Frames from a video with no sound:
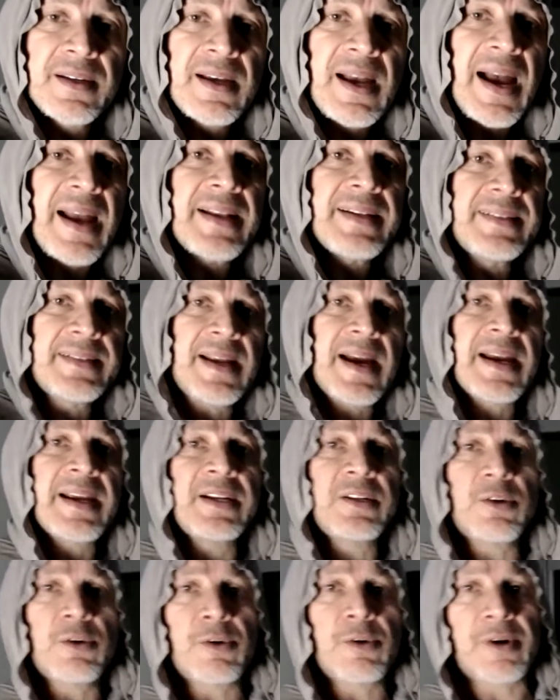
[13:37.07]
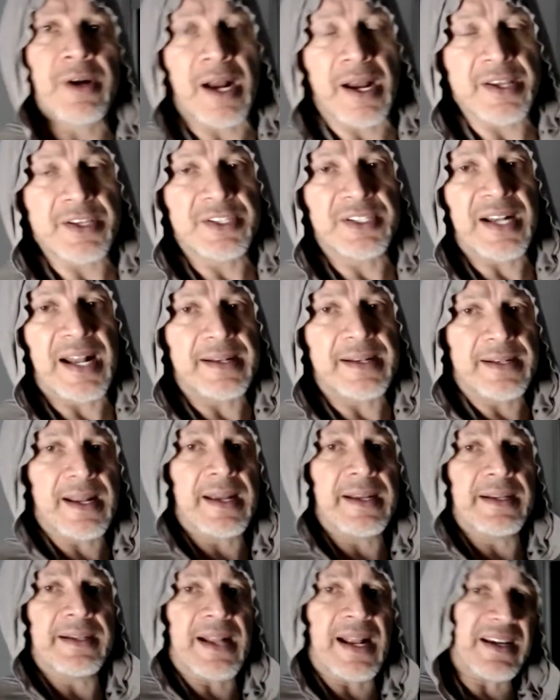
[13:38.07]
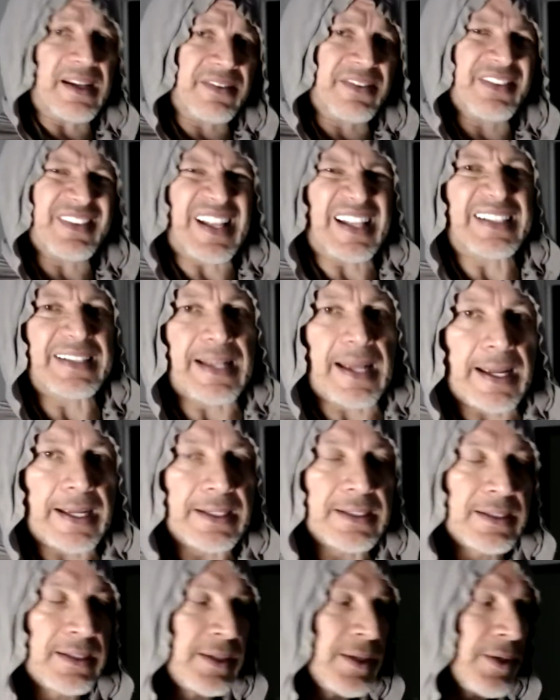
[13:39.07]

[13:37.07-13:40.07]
at night or onion at night, anything like that,